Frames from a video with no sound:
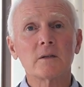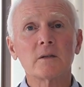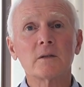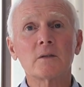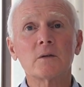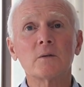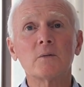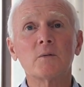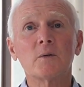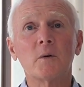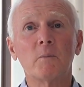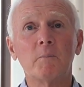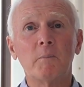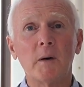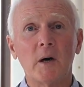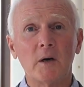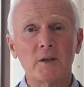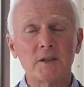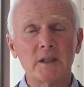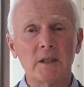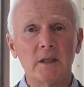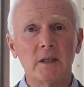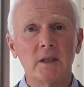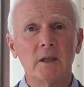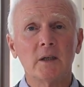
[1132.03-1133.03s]
to the
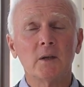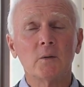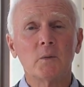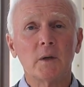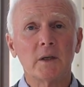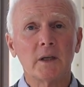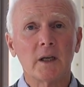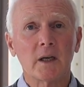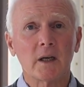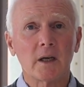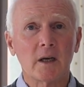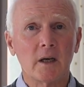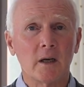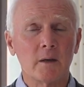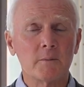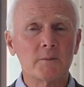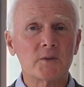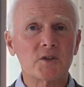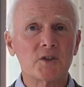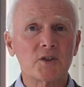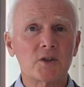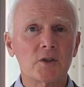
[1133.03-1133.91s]
body when it comes